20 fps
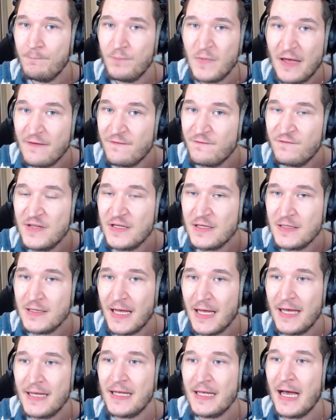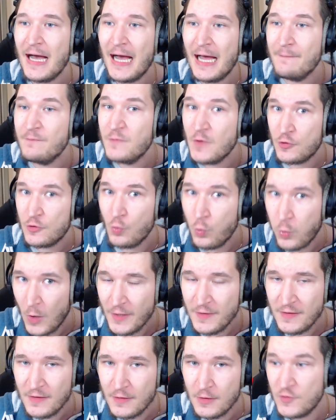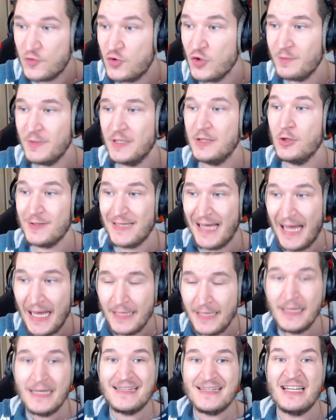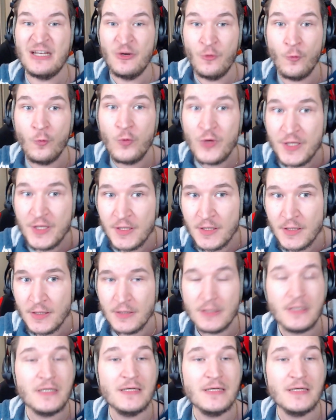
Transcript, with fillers: I feel like I'm not want, excuse me, not I, that we,